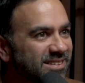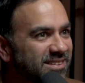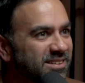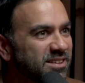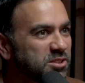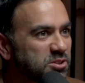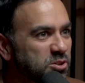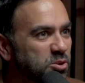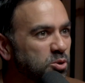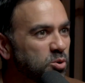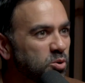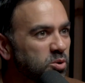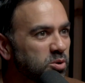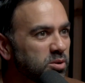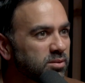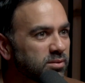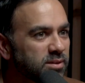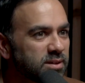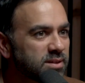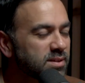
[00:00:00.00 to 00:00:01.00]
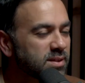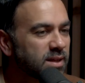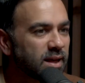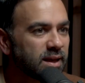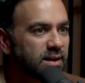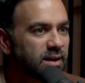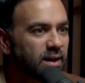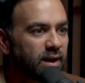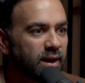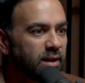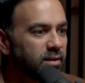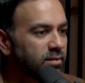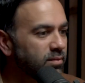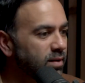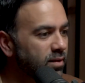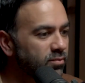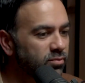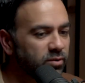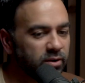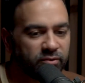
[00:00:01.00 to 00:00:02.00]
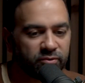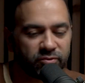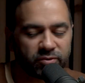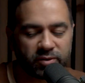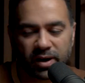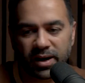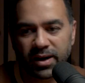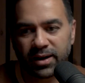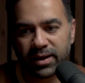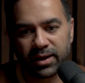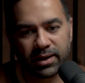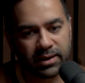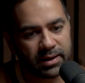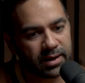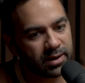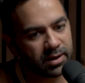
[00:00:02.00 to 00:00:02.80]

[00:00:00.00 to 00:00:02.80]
It's cool. It's yeah, like, it's, a, and every Friday